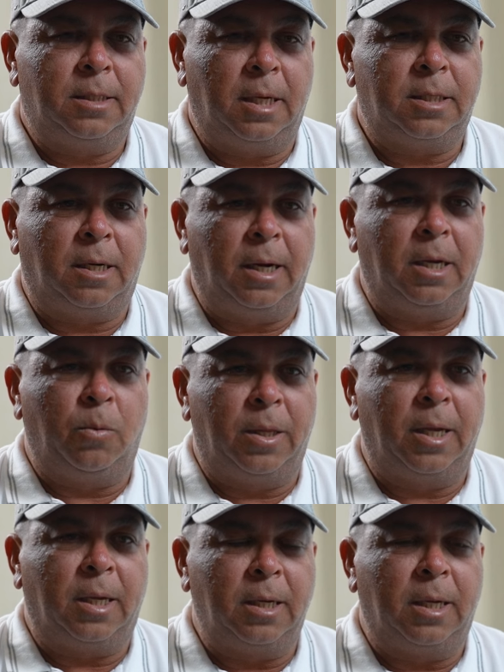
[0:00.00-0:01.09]
test cricket where
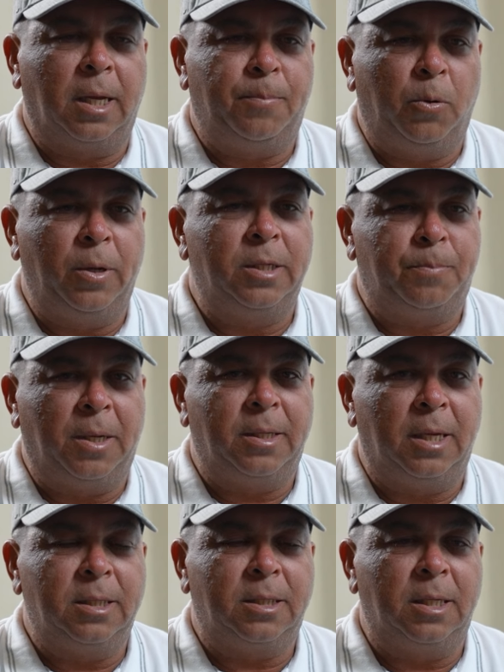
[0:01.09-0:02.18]
they can get points, but
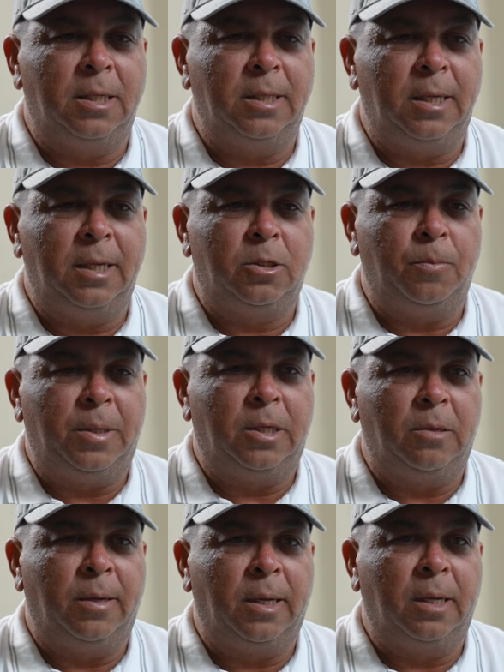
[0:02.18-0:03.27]
they still need to be
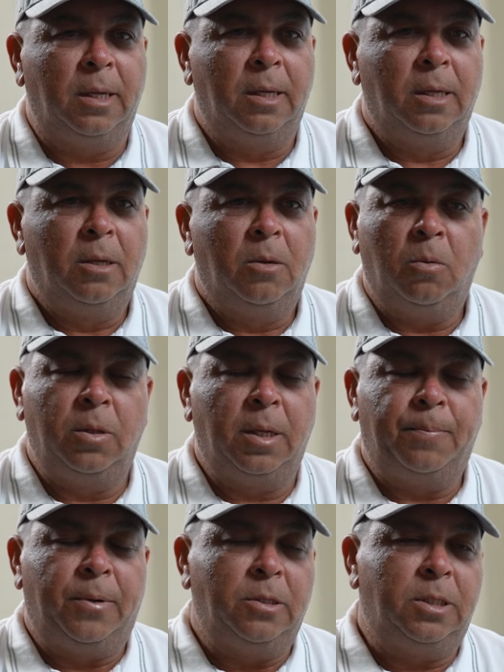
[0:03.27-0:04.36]
doing all
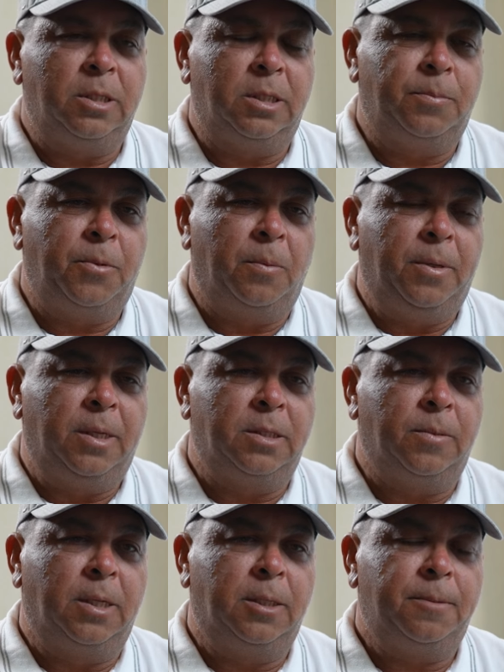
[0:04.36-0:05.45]
their processes properly as
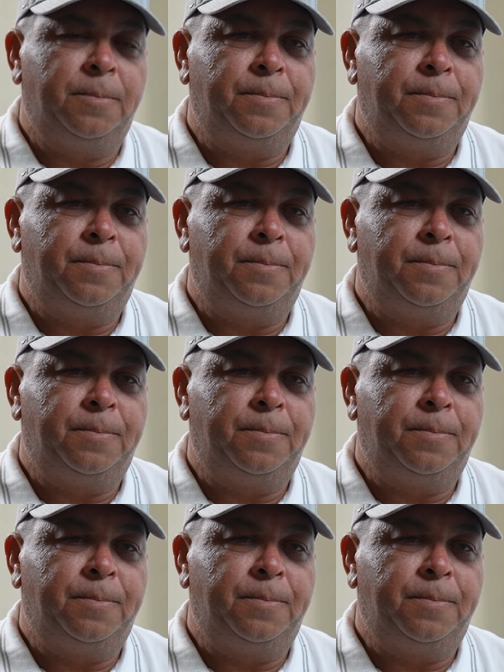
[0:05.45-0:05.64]
well.